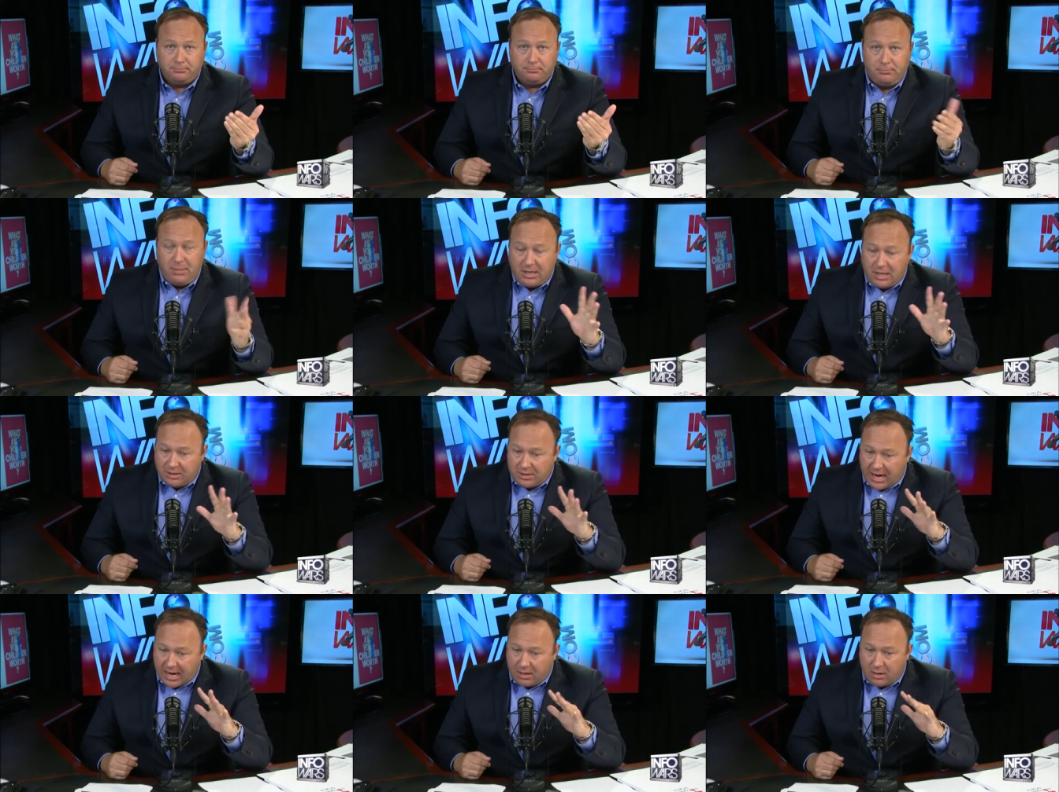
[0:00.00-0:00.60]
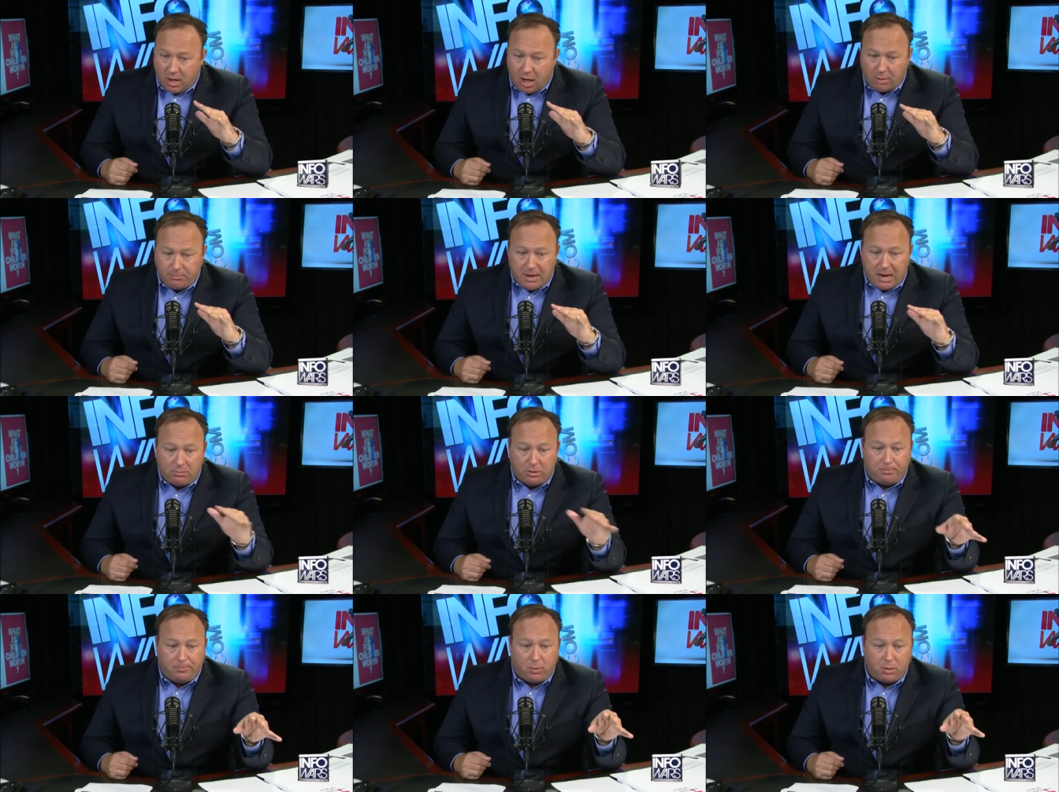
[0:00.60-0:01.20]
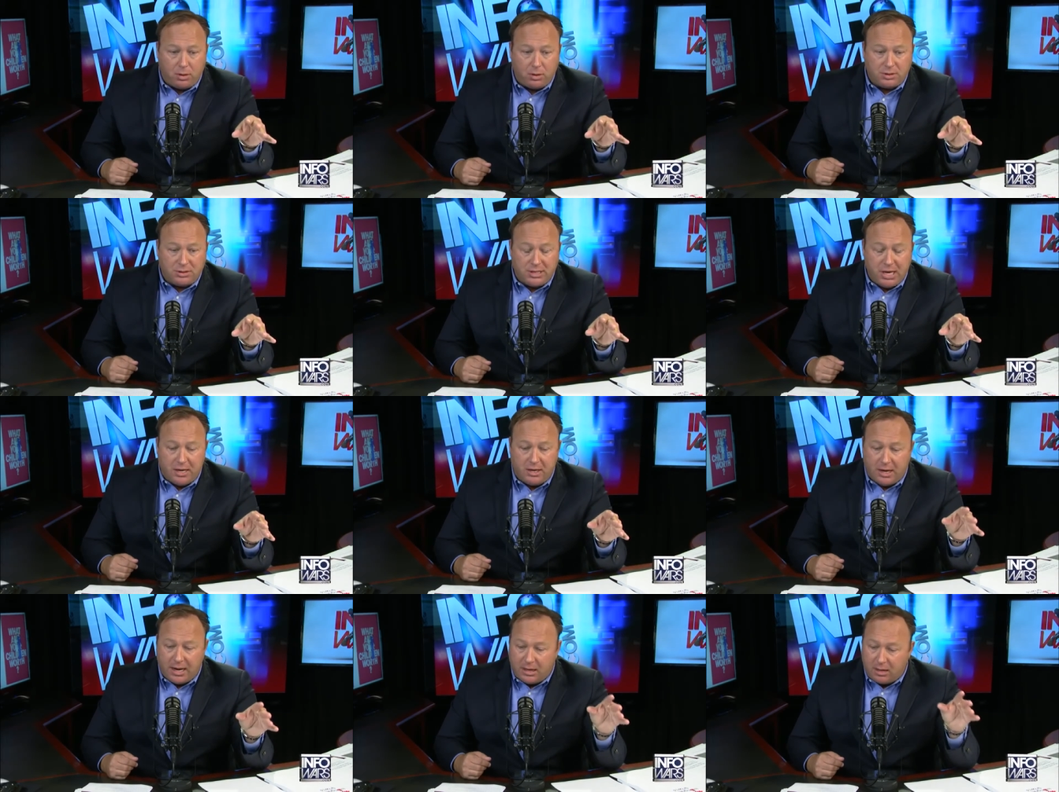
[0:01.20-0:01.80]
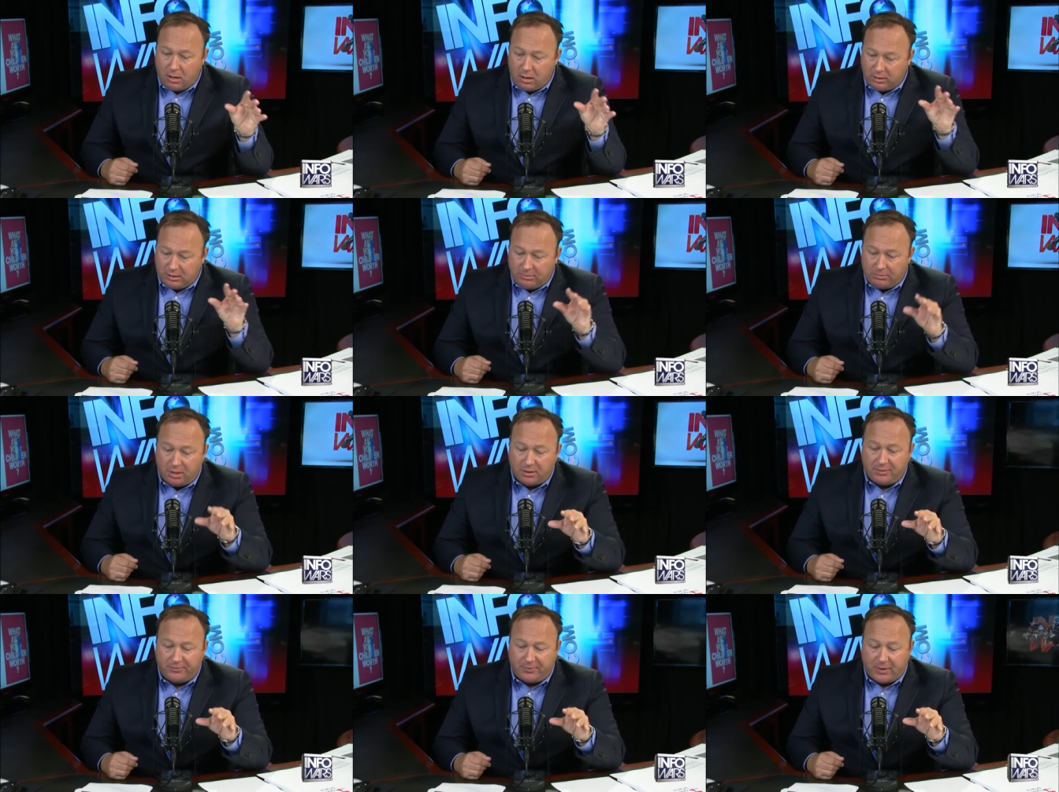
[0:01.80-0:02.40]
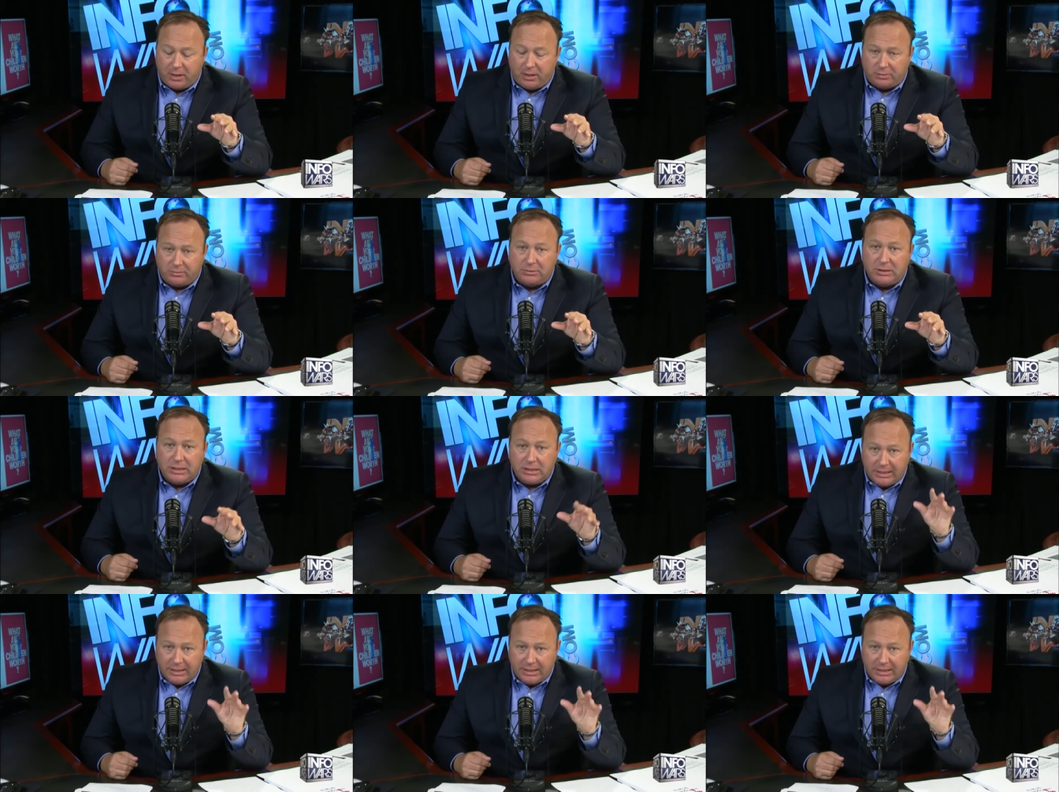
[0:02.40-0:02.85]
because I called my reporters in and I called him on the phone.